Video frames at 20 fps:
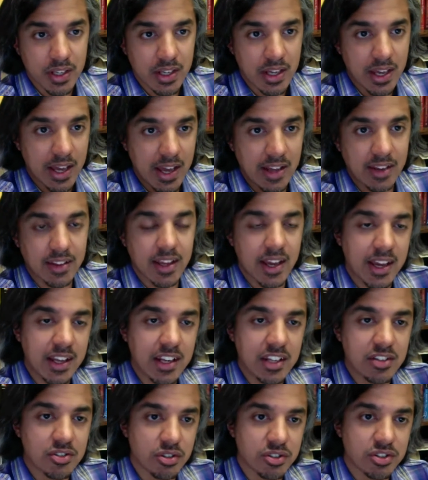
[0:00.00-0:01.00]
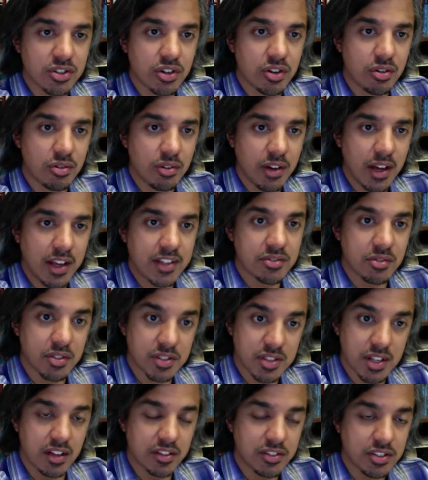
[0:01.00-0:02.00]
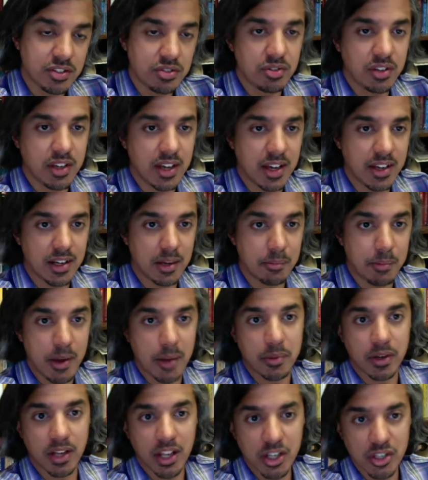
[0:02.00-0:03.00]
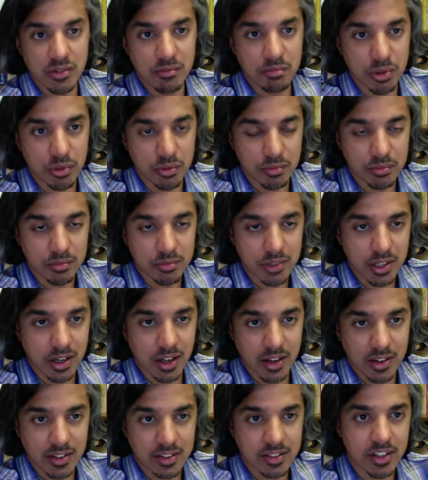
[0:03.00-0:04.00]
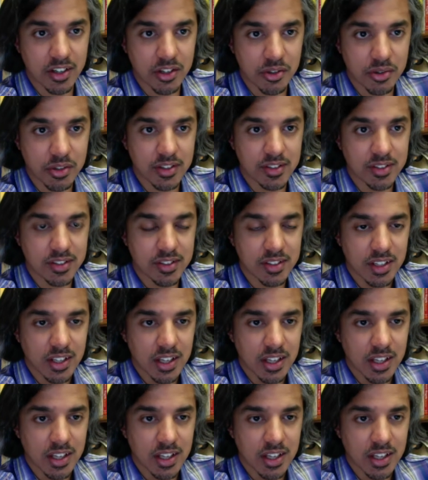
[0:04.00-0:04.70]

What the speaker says: And in the 80s also, as a result, you get a population boom in a lot of these countries.